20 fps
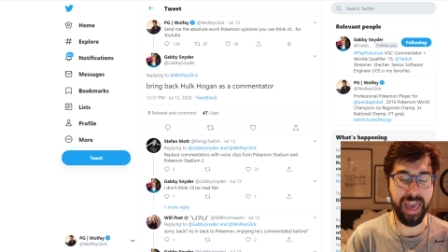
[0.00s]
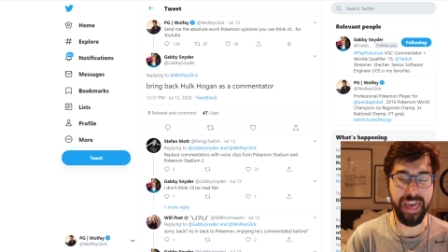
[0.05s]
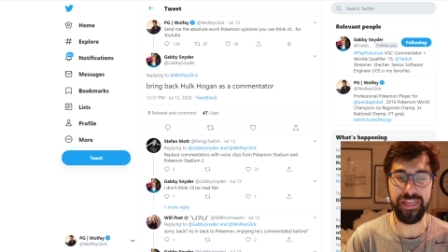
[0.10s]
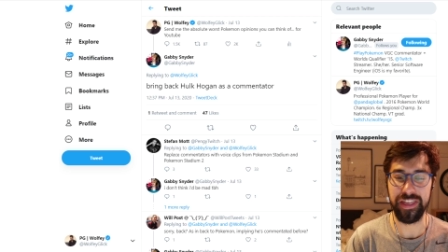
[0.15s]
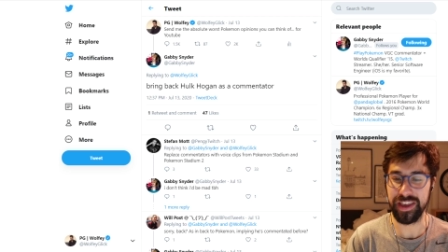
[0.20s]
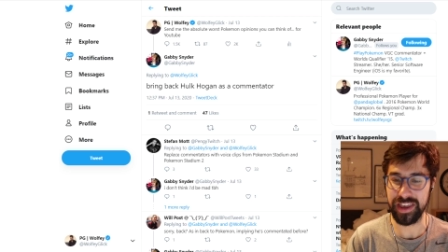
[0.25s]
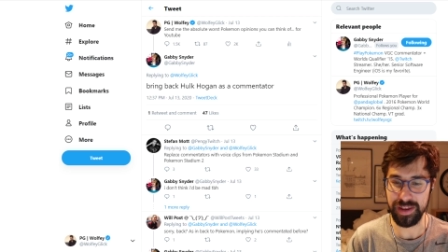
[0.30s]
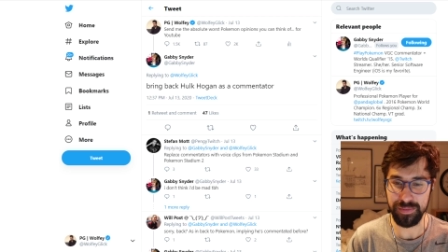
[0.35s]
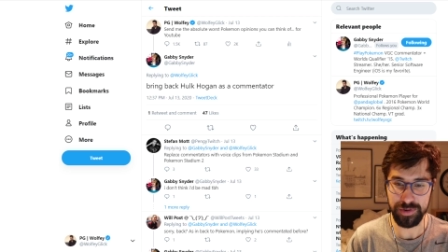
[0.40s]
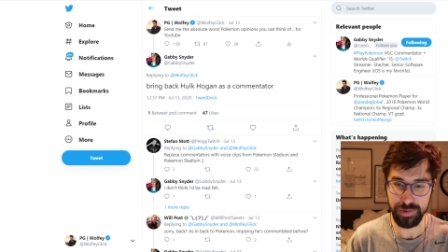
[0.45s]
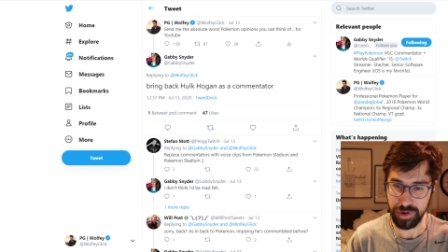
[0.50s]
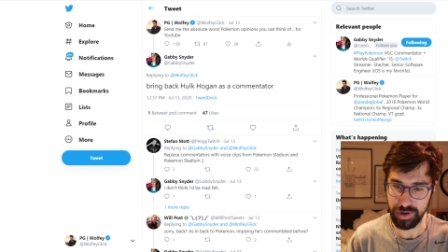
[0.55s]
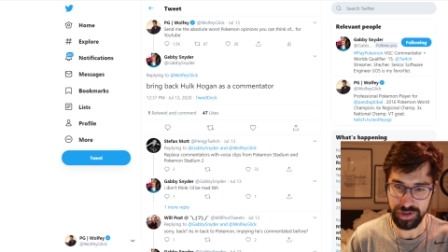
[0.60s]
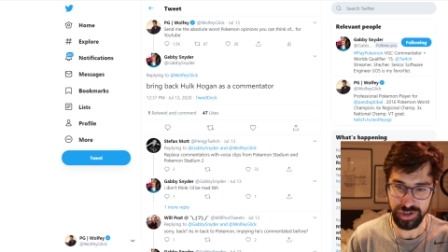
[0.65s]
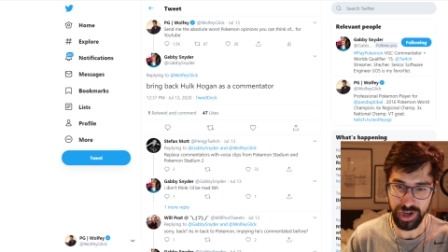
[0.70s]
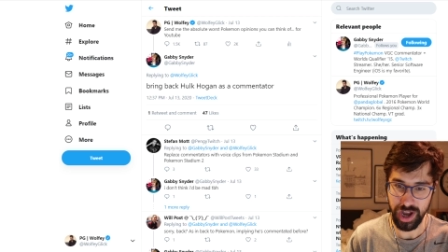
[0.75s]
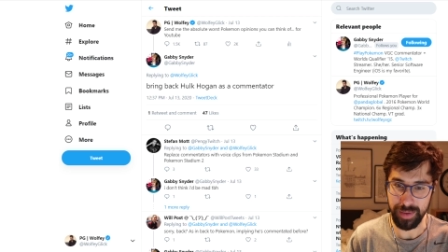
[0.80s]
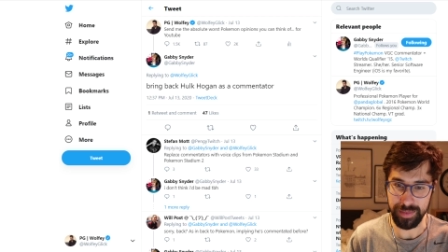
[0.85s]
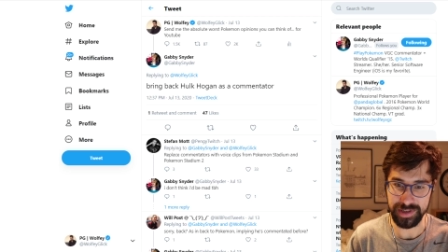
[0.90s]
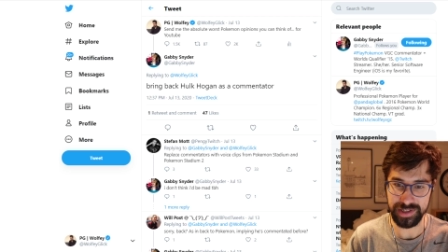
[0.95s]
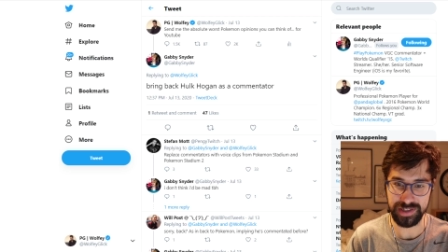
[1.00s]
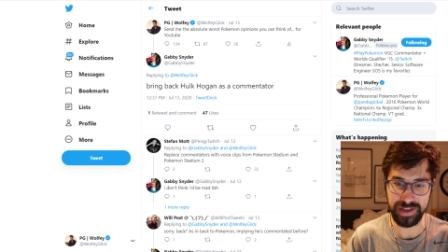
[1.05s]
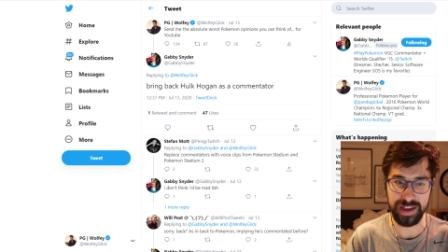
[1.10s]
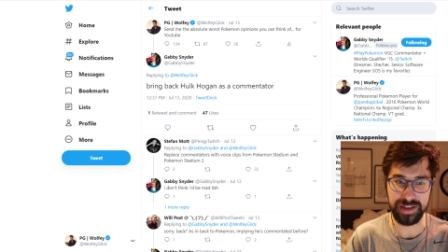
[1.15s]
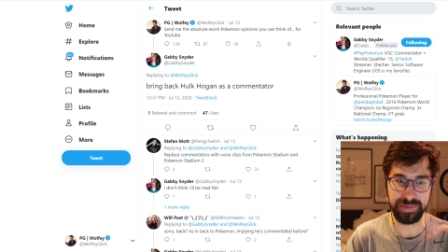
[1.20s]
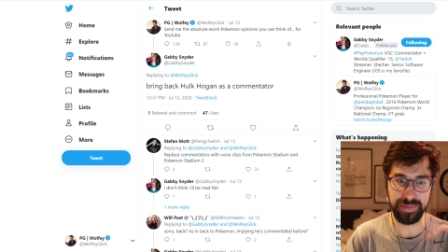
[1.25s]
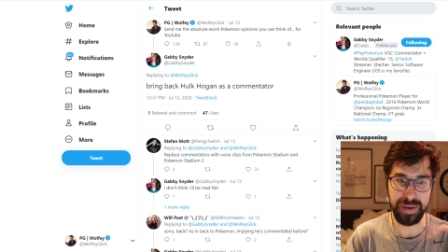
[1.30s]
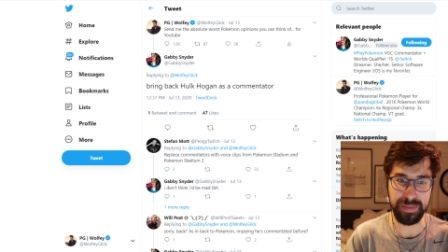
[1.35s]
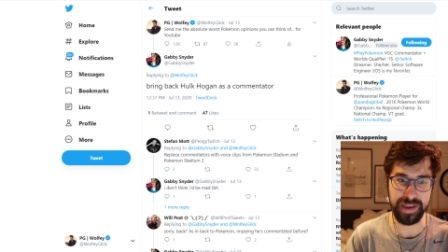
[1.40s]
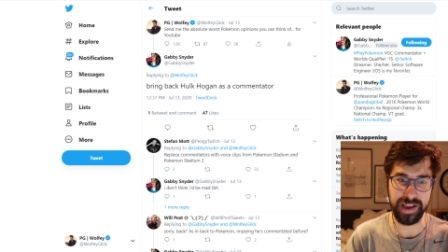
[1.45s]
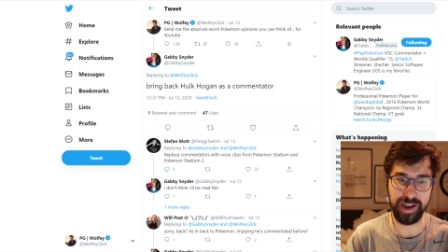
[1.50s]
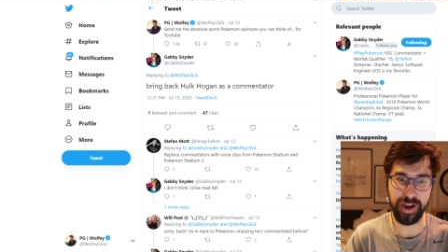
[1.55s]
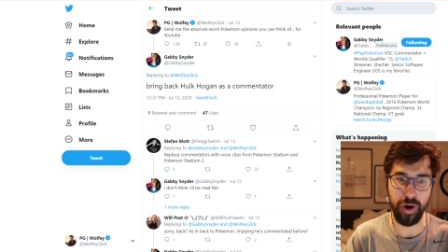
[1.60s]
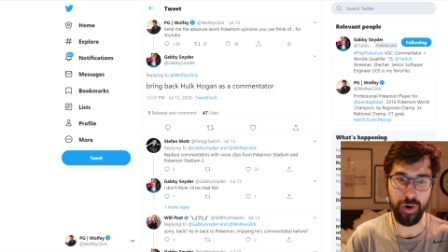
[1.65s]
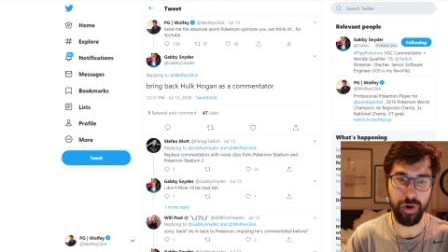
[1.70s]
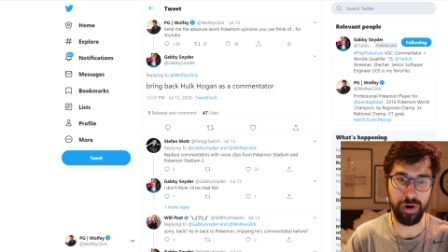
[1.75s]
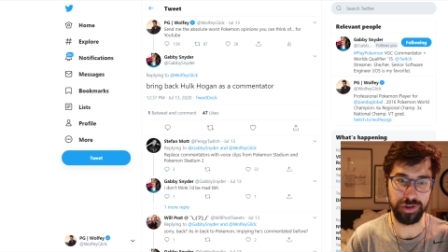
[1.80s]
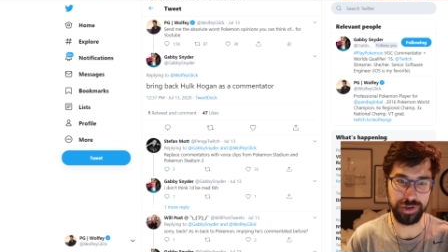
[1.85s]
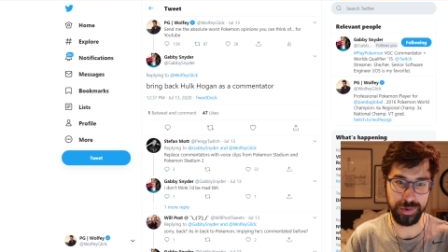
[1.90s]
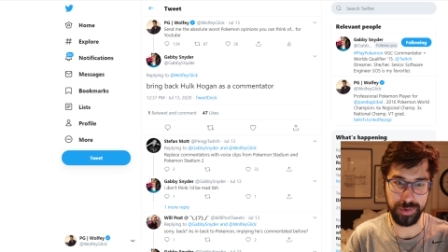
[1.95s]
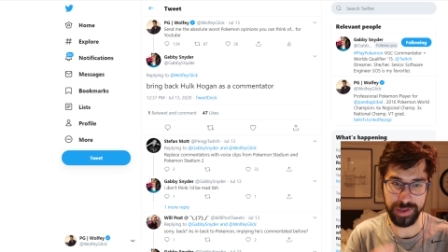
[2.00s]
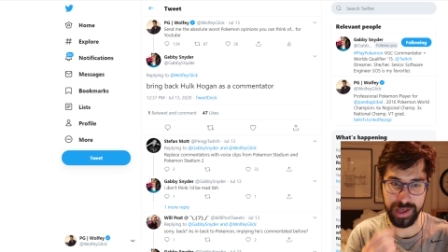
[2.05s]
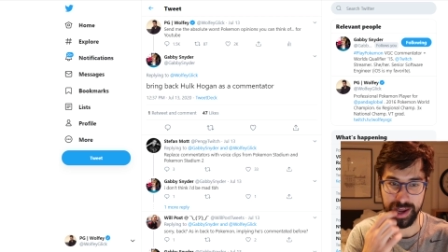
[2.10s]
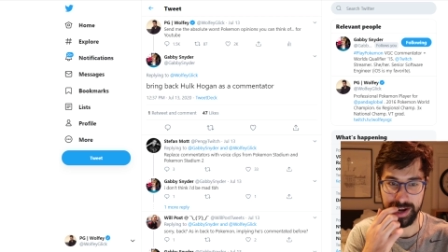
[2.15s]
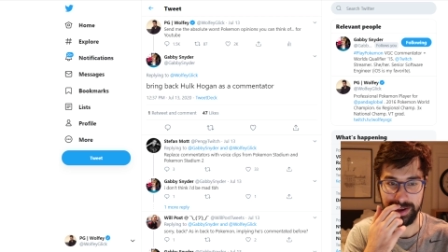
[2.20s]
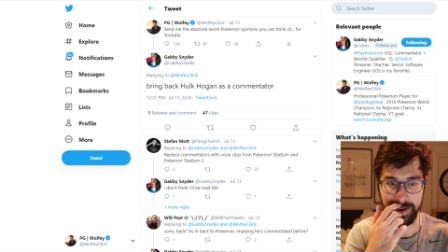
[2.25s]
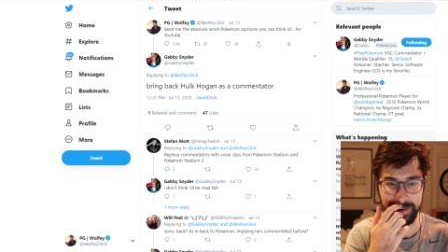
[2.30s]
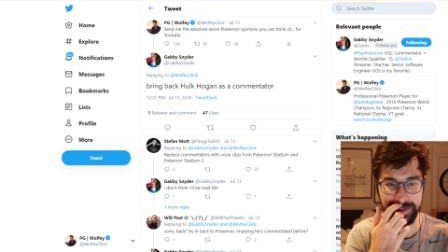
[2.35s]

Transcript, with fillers: I think he'd do a good job as, as maybe a co-host with Anna.